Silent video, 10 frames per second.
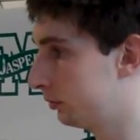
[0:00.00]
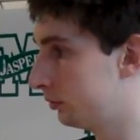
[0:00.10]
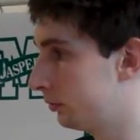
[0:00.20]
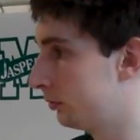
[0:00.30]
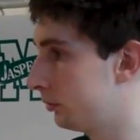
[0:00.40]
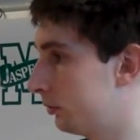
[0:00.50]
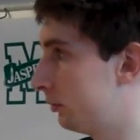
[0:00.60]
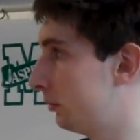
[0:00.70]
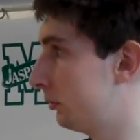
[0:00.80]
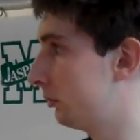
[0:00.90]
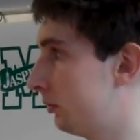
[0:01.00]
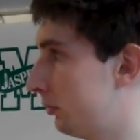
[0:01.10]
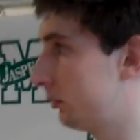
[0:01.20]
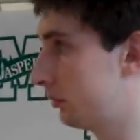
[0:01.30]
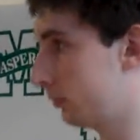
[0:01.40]
Ryan or John only
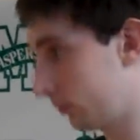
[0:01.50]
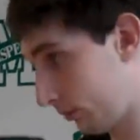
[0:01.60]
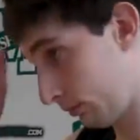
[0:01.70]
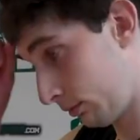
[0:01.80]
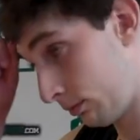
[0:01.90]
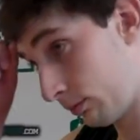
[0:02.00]
sorry. at this point?